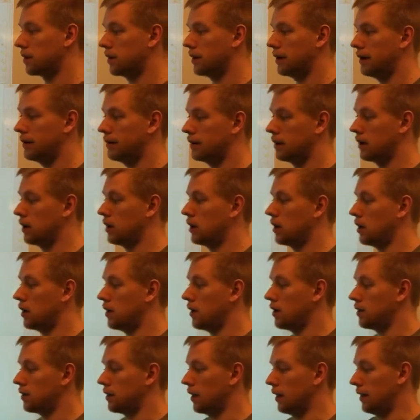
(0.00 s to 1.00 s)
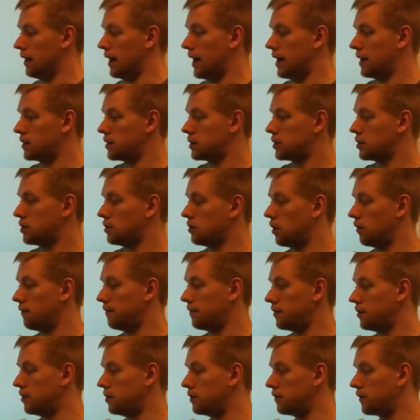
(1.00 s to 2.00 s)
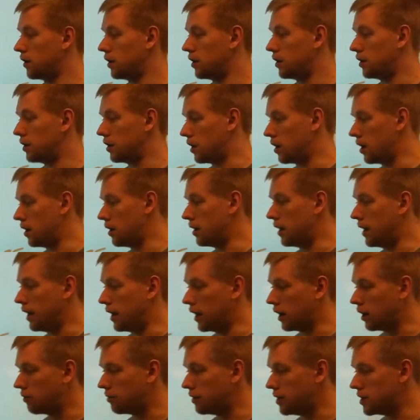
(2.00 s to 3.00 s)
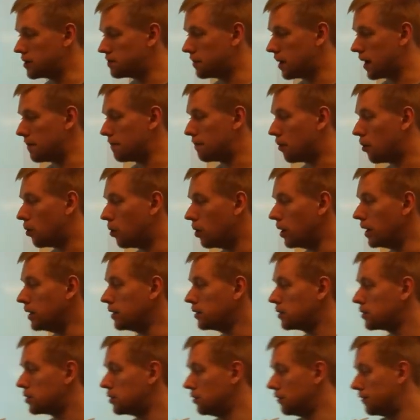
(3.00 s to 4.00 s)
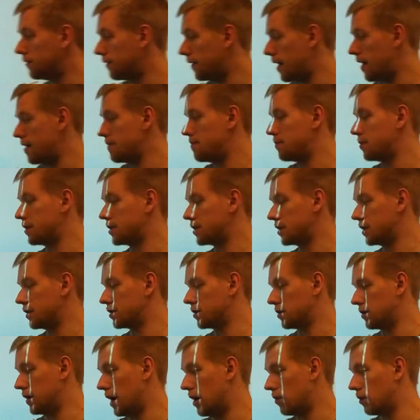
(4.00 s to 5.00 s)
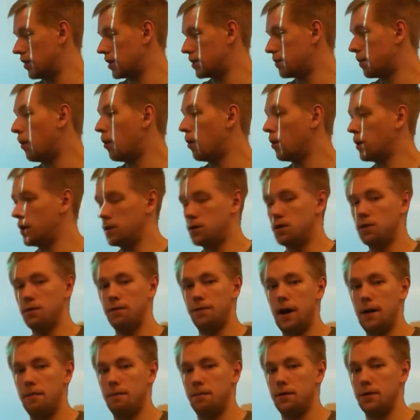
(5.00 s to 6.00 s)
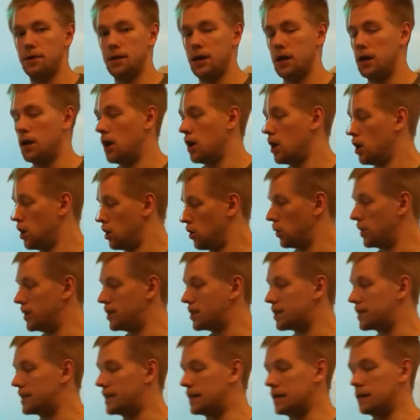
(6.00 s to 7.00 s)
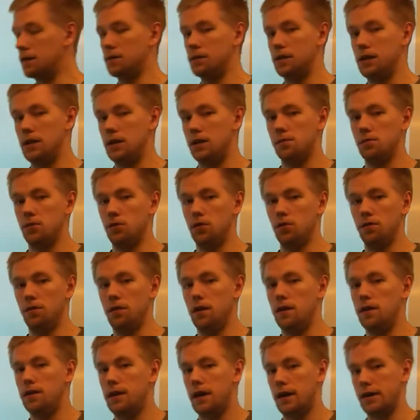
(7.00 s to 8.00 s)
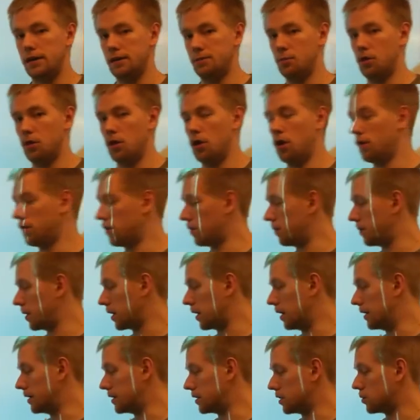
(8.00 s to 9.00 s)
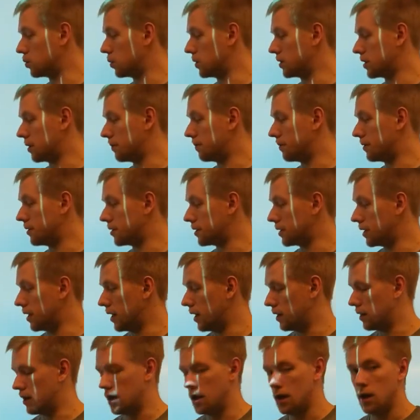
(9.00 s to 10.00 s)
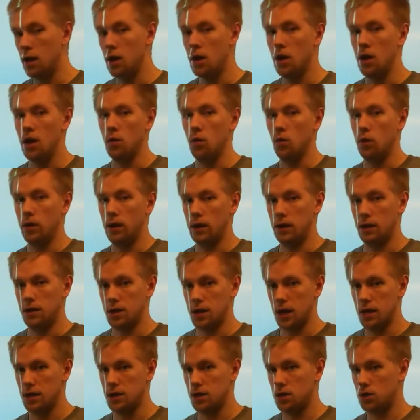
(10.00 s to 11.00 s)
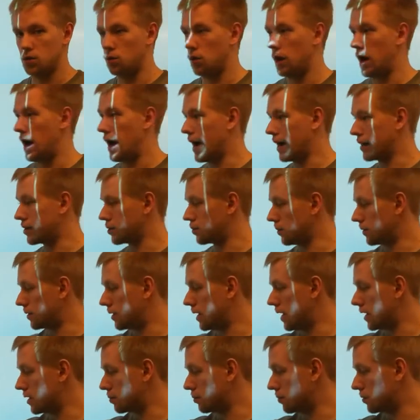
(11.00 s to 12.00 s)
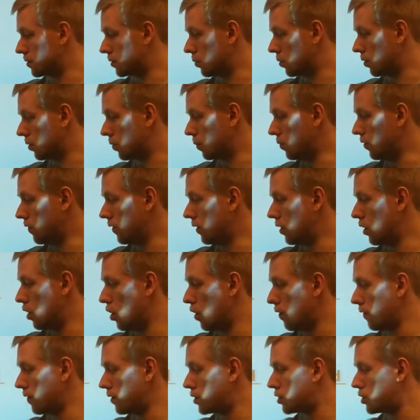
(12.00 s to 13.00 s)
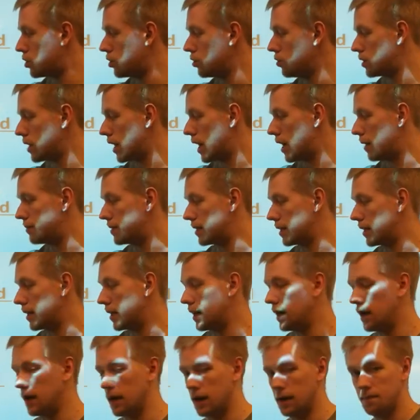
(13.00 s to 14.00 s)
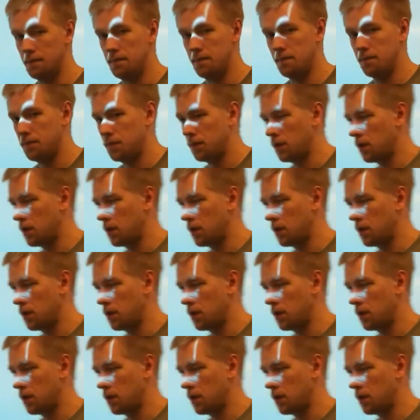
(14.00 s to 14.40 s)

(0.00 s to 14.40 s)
Right? The last 2, hopefully you've already done. Increase by 0.25%. So now it's 0.25%. We still need to move the decimal over because this was a percent. We need to change it to an actual decimal. So we'll move it over 2 times again